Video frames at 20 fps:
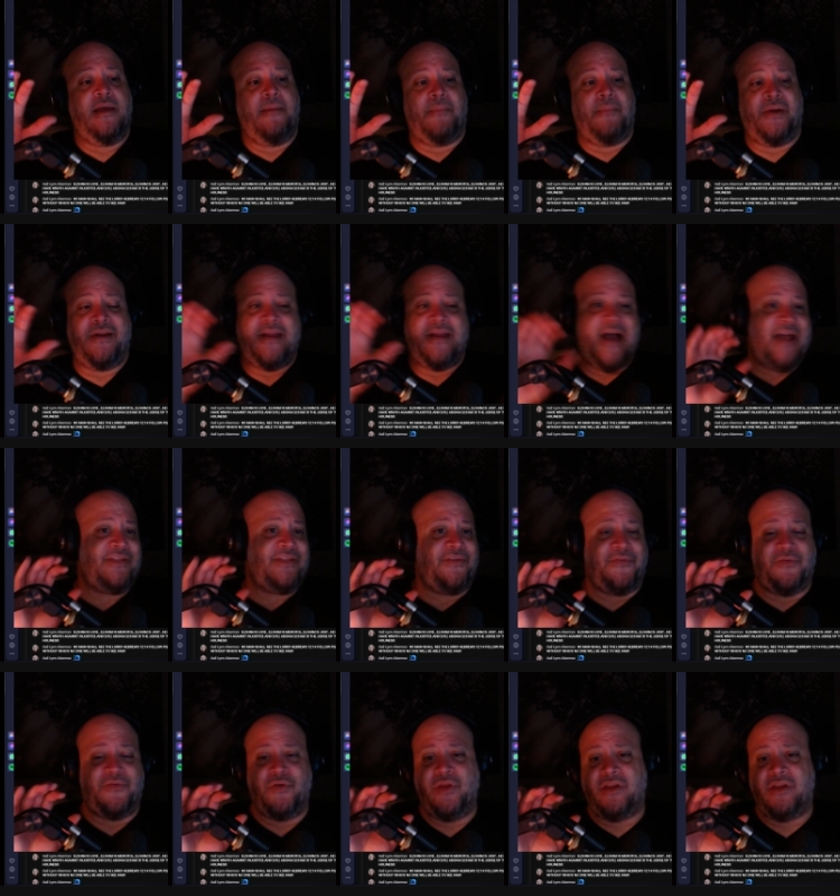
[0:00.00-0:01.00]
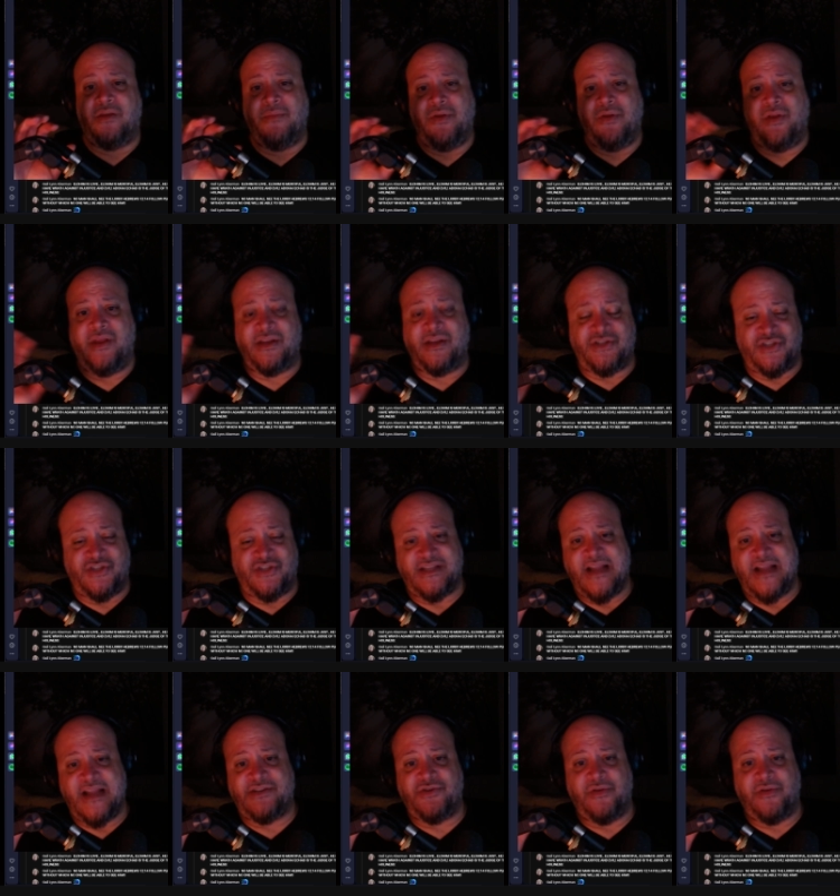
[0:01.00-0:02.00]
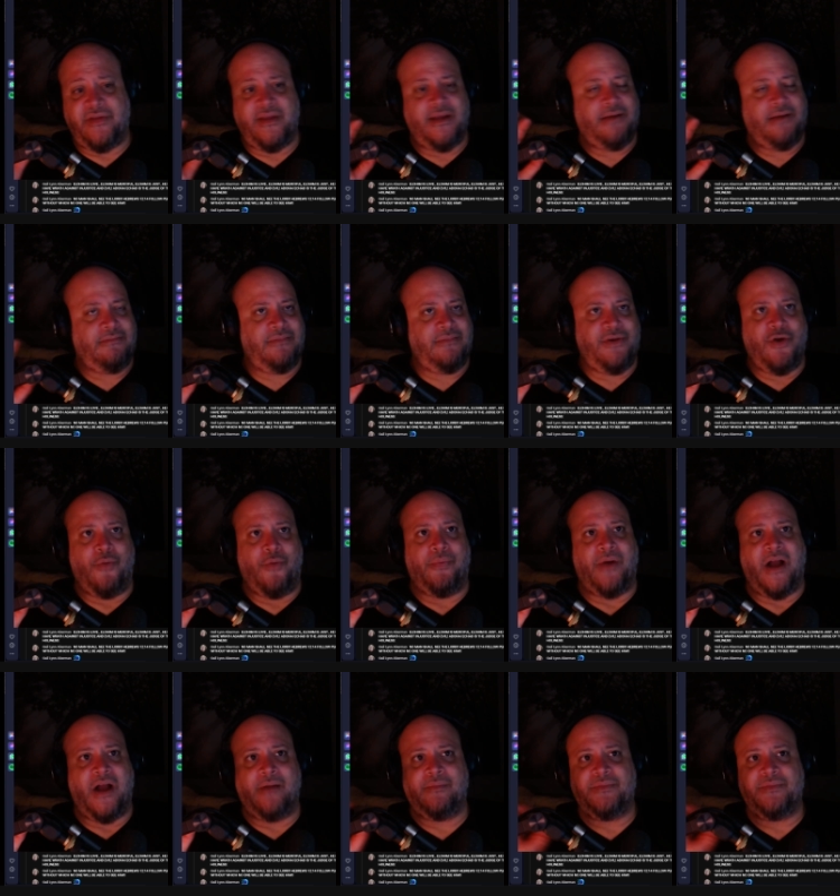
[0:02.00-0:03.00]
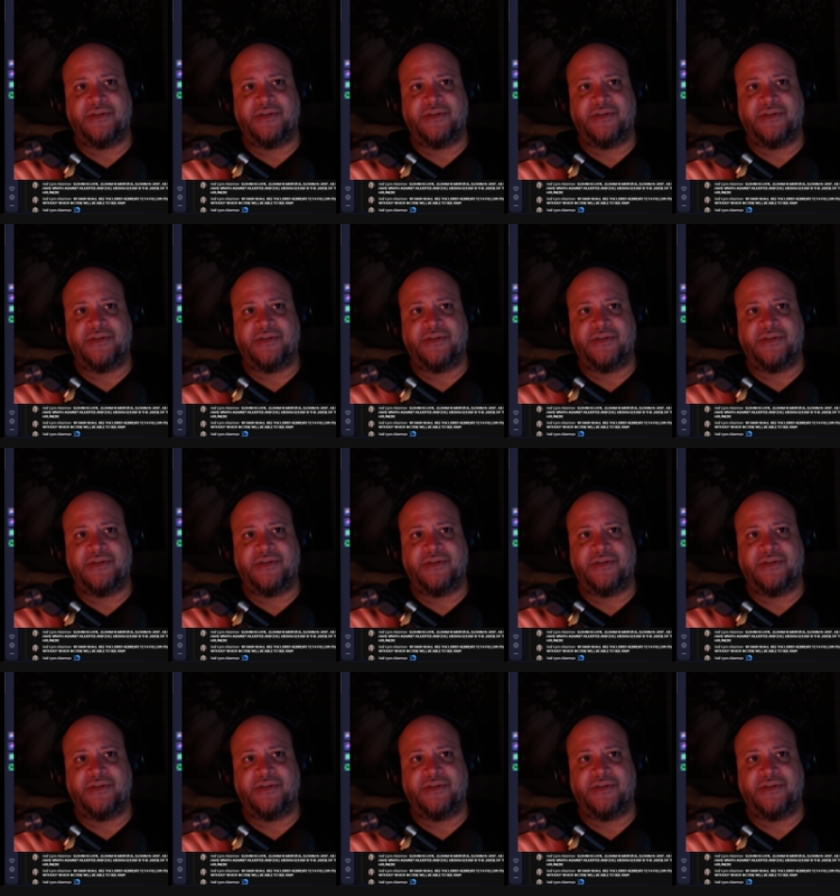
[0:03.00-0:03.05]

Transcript: but not the foodie community, it's just not your thing, no problem.